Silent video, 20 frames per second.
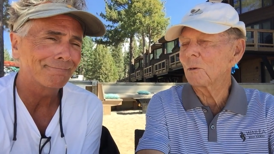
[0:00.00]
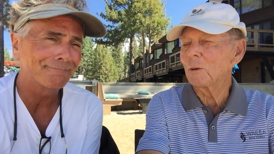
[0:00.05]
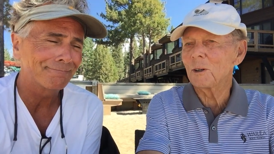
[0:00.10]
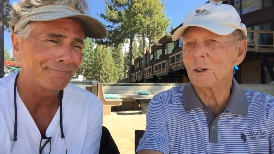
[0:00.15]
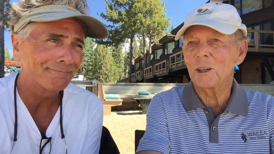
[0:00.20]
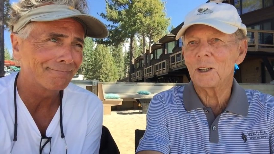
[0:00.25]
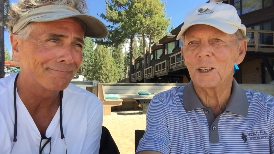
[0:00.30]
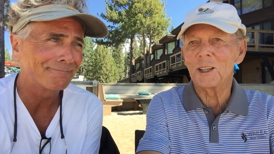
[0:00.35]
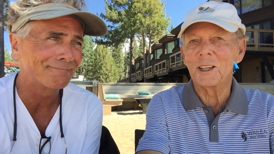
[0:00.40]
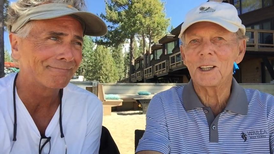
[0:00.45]

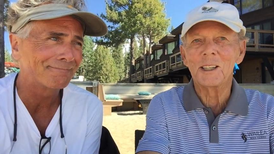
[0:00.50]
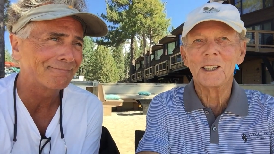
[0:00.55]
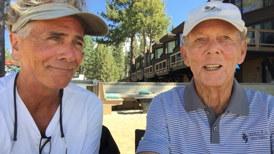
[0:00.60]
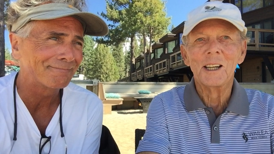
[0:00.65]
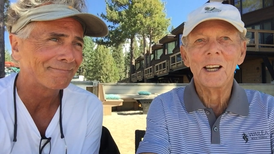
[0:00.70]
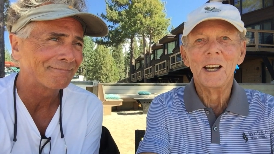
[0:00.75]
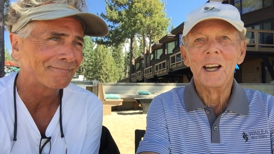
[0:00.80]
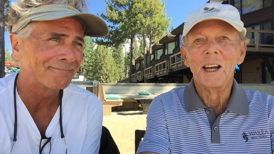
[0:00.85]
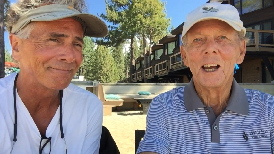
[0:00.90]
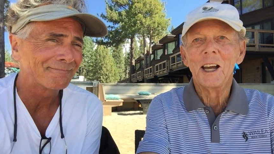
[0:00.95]
Speaker 1: away
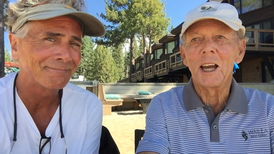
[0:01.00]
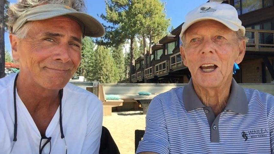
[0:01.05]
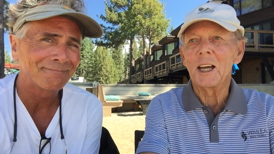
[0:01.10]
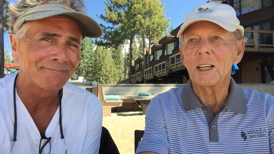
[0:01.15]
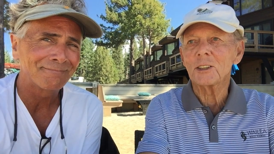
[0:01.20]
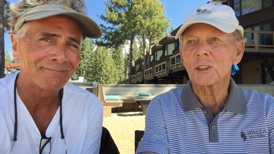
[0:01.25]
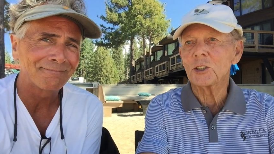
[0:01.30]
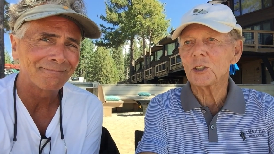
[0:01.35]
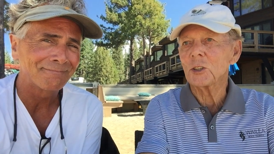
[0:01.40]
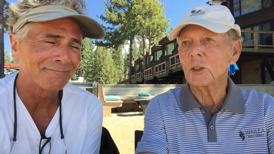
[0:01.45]

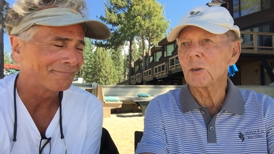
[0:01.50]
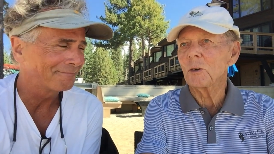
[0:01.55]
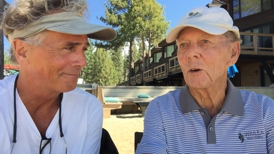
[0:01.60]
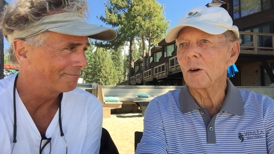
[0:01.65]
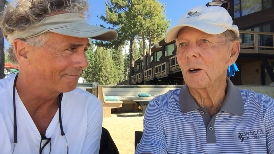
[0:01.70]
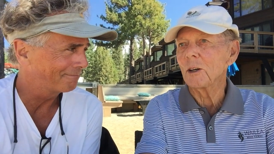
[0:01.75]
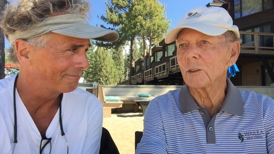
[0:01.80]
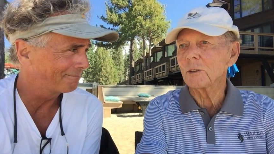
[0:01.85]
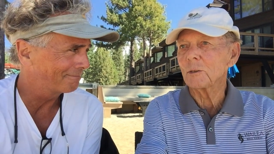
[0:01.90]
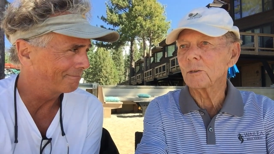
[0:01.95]
at you
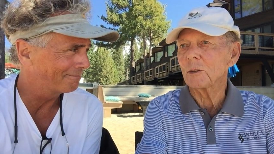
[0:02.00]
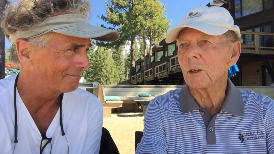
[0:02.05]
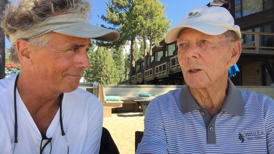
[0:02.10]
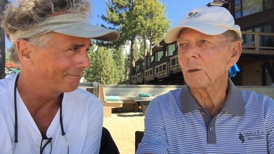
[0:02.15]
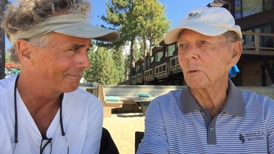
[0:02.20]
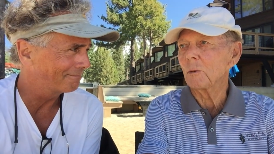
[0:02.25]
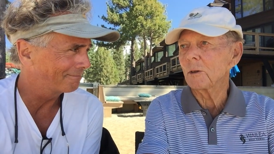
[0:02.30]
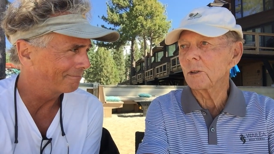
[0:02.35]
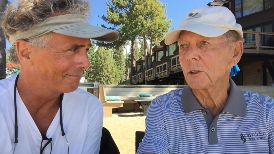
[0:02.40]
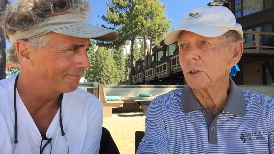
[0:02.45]
on
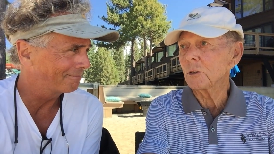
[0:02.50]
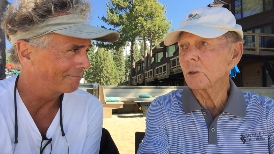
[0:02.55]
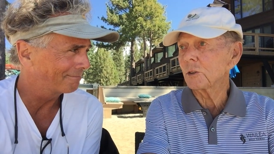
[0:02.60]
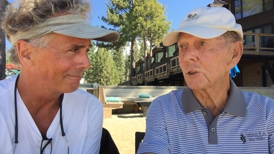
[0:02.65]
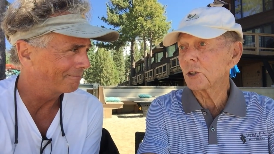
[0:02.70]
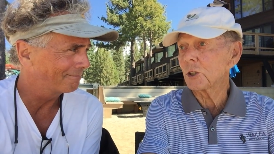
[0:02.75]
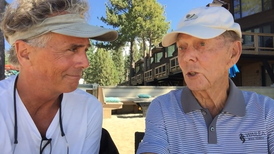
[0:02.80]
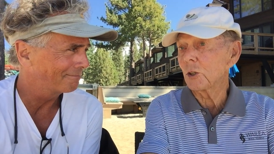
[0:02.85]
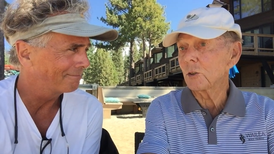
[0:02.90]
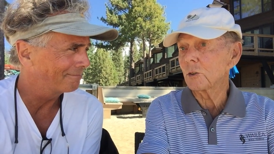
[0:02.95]
uh, what you
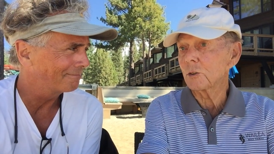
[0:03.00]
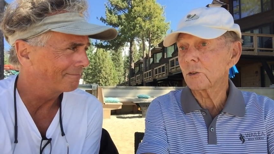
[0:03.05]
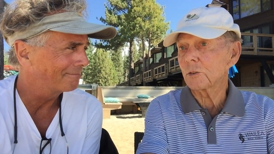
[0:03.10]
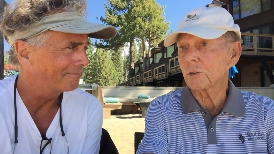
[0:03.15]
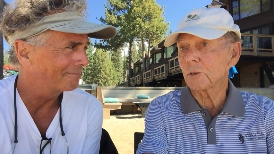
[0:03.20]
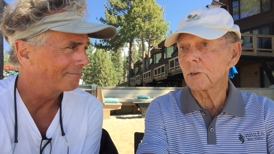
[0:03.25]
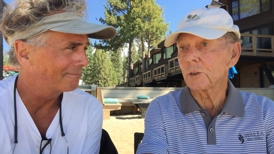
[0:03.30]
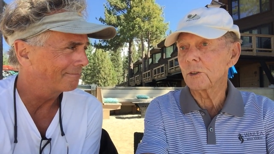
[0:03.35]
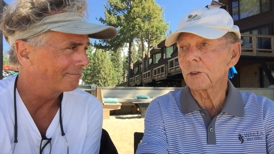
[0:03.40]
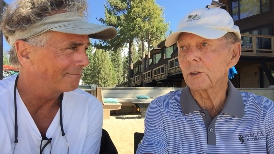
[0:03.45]
chose
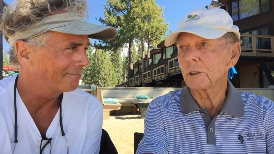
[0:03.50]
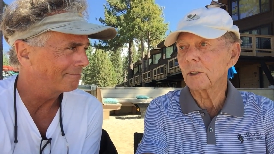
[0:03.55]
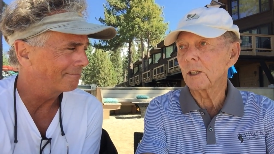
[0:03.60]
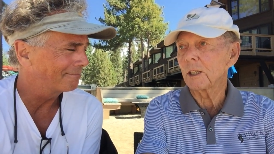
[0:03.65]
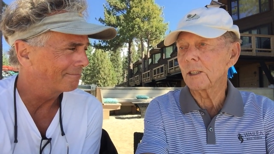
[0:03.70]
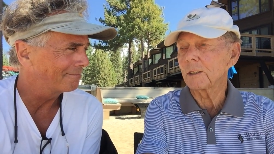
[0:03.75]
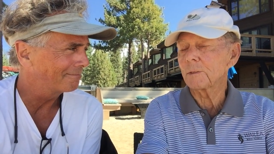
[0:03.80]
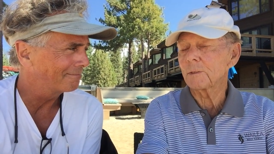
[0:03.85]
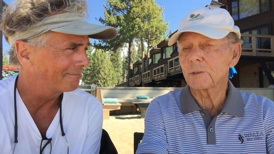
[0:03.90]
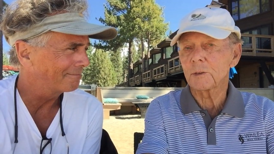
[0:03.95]
for your
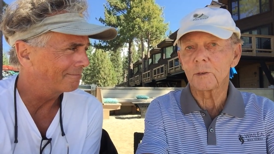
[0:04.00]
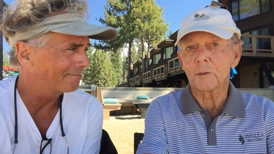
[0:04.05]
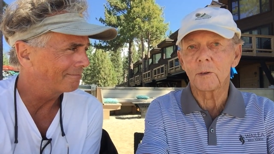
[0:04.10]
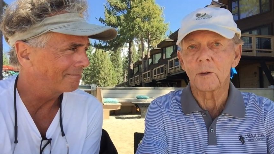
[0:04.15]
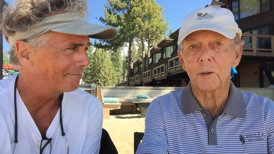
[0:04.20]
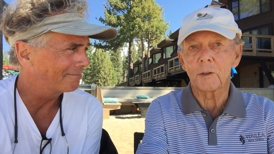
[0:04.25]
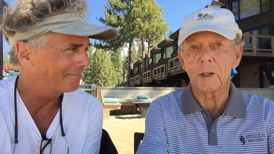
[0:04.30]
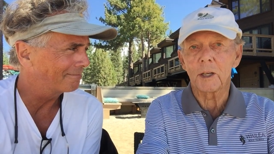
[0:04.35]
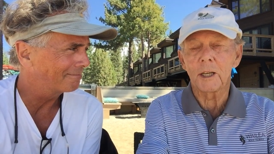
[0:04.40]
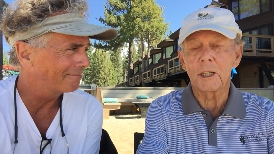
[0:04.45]
life's
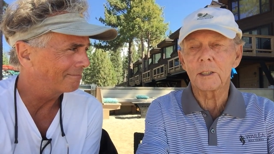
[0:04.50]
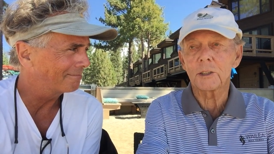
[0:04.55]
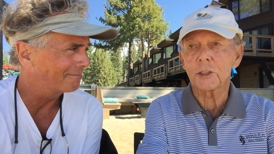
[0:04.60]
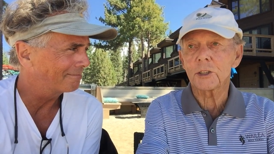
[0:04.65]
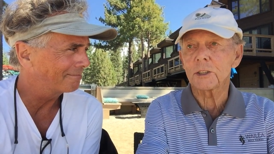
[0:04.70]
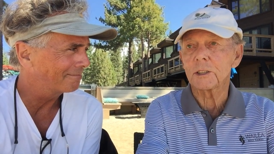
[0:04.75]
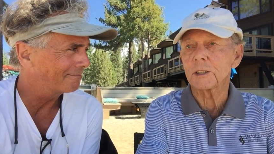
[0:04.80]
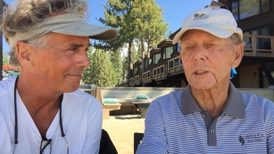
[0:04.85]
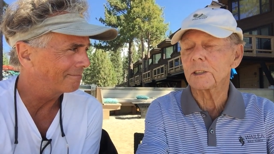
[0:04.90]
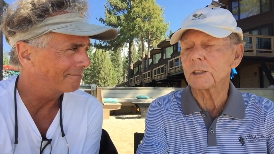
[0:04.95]

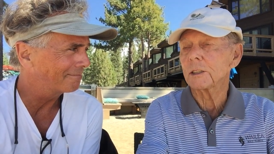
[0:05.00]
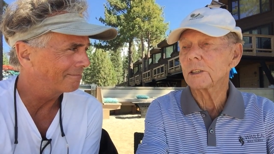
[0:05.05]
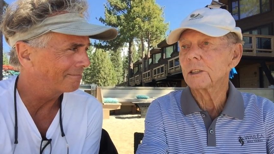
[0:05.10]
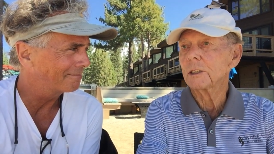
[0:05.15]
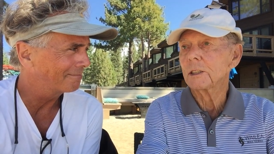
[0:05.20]
vocation.